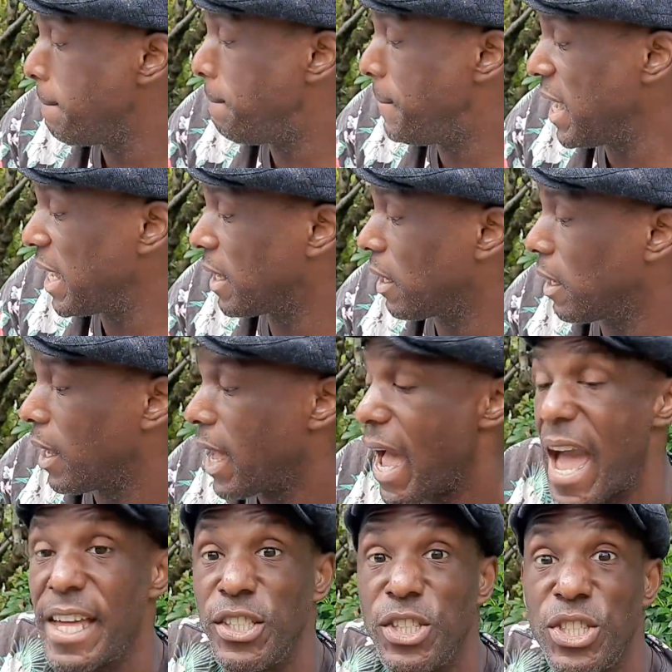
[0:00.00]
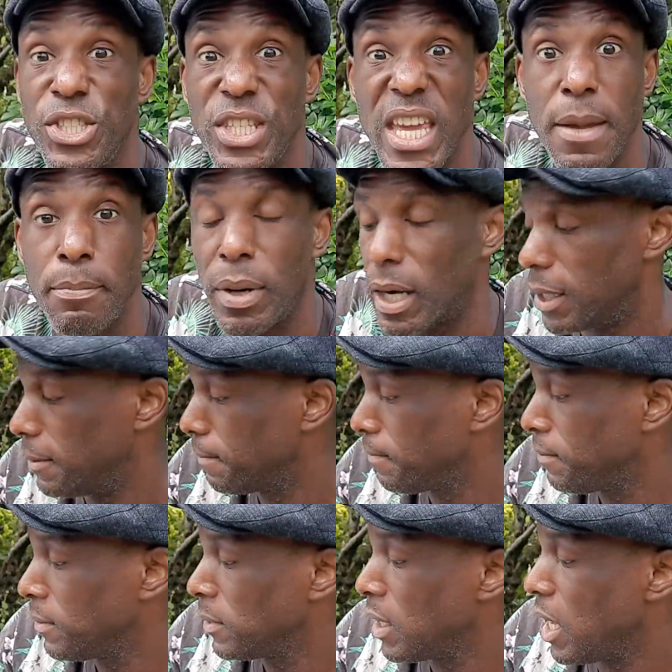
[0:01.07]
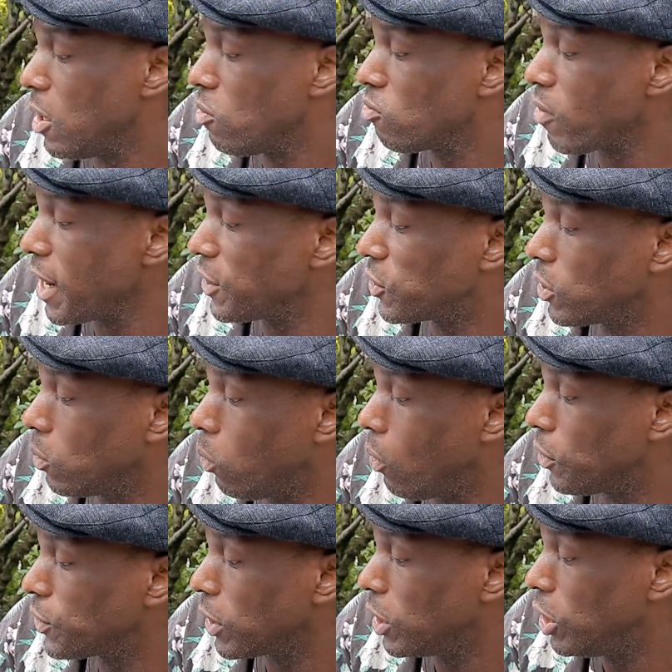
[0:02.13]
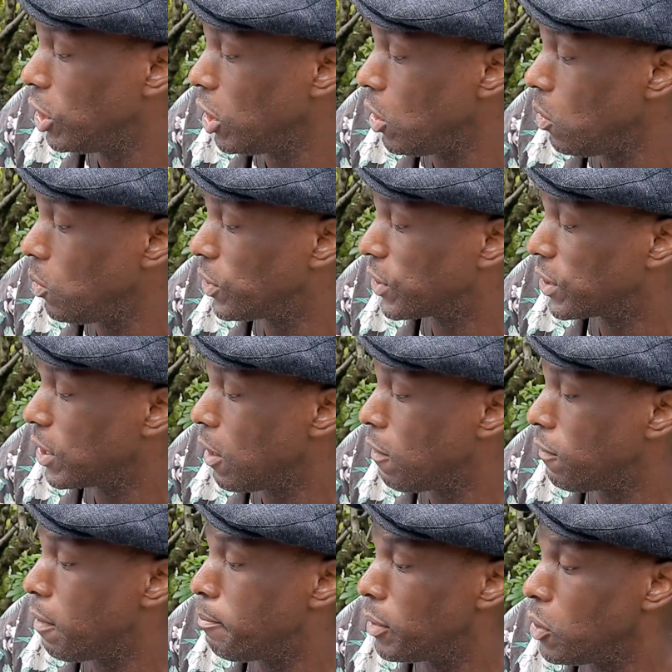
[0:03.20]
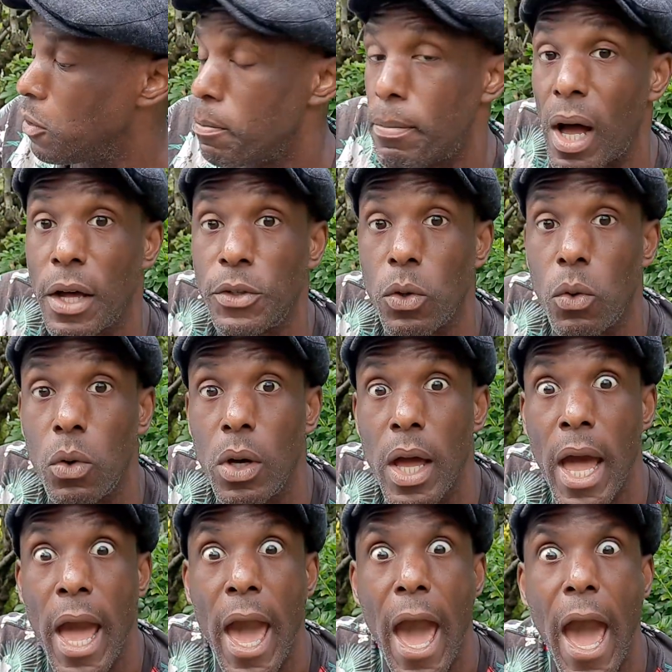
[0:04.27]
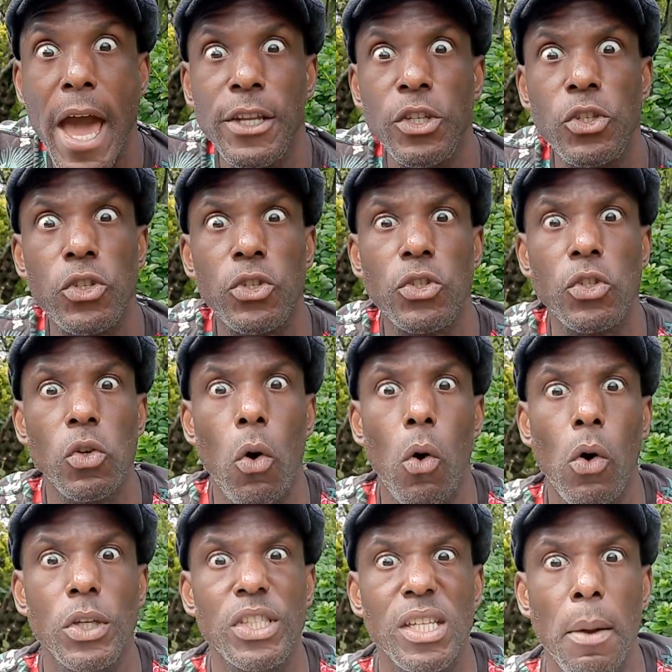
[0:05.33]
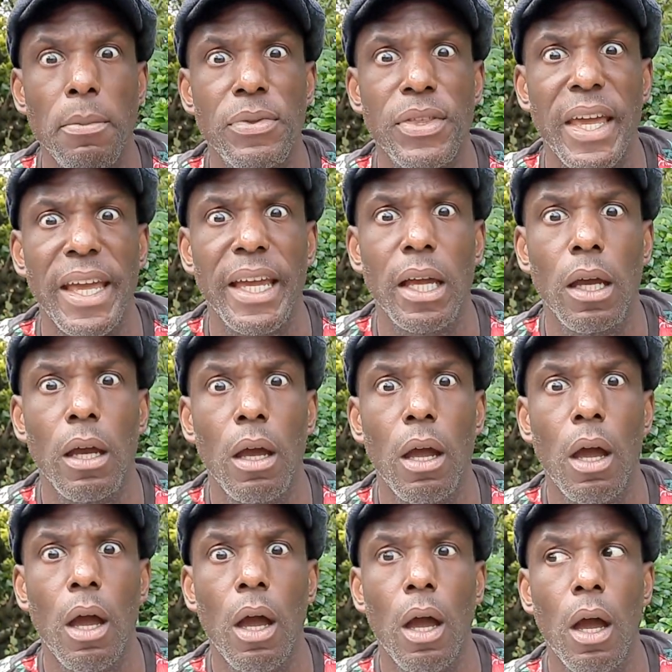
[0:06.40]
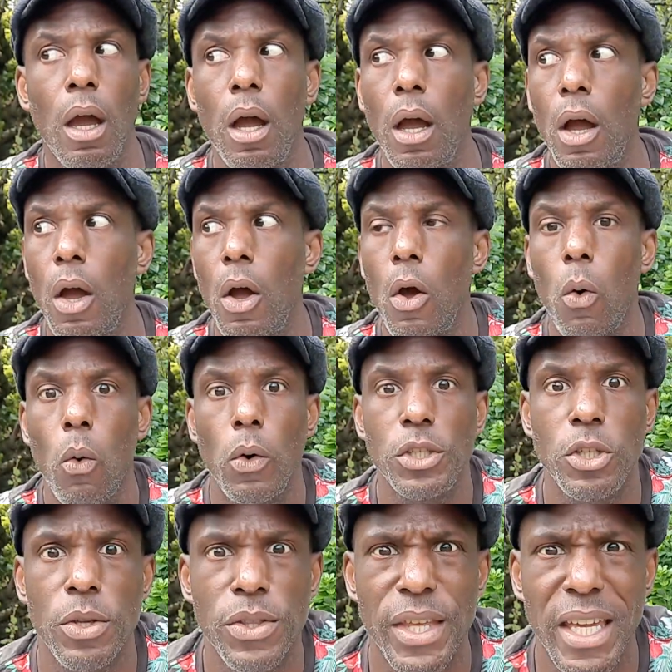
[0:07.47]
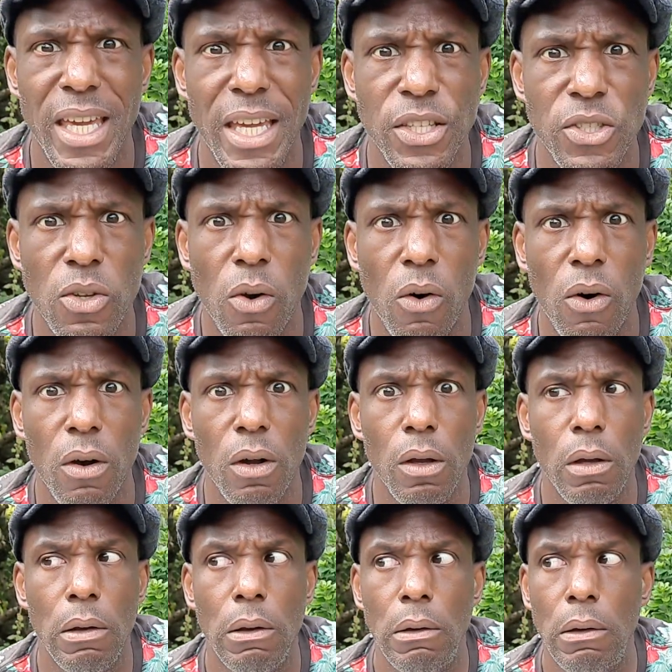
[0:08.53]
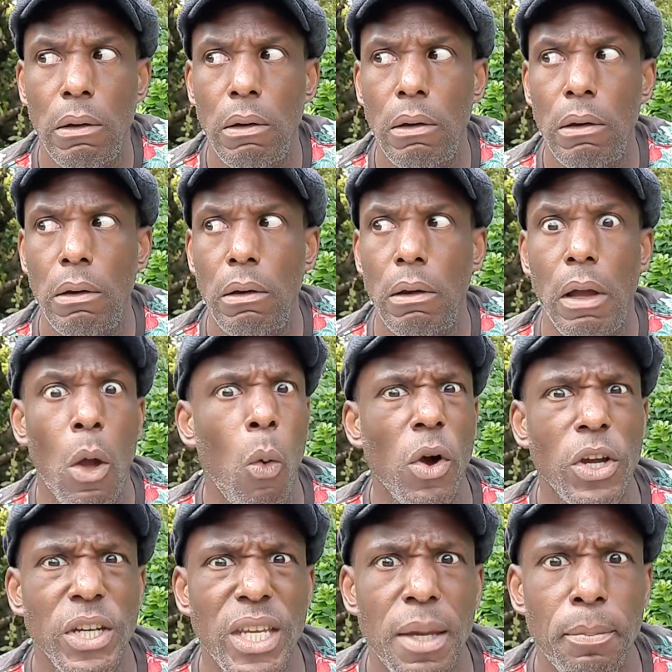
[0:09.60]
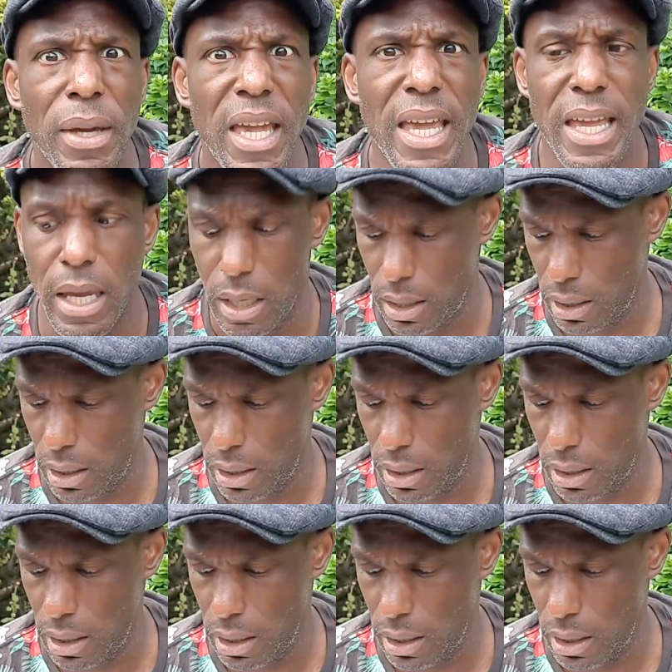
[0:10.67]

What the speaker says: bigger and deeper. He raced towards a huge silver blue puddle and saw something. What do you think he saw? What could it be?